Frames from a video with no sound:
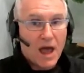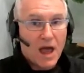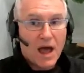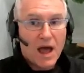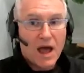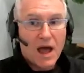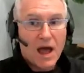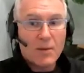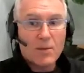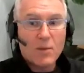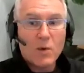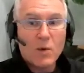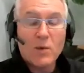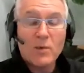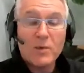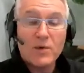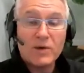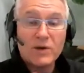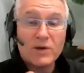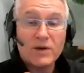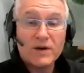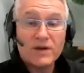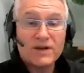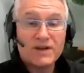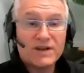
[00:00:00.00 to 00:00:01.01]
When we
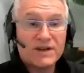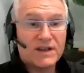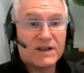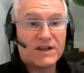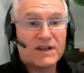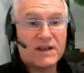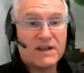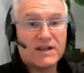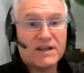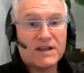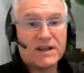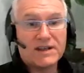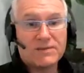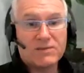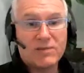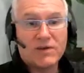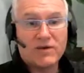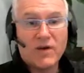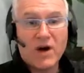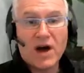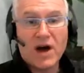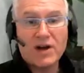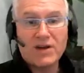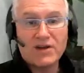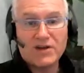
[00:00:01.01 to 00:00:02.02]
look at the statistics
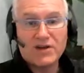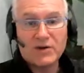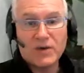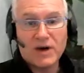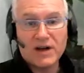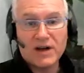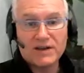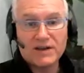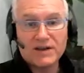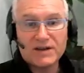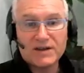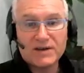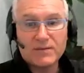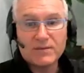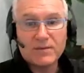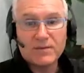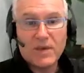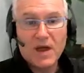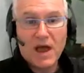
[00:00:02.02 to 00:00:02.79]
provided to us,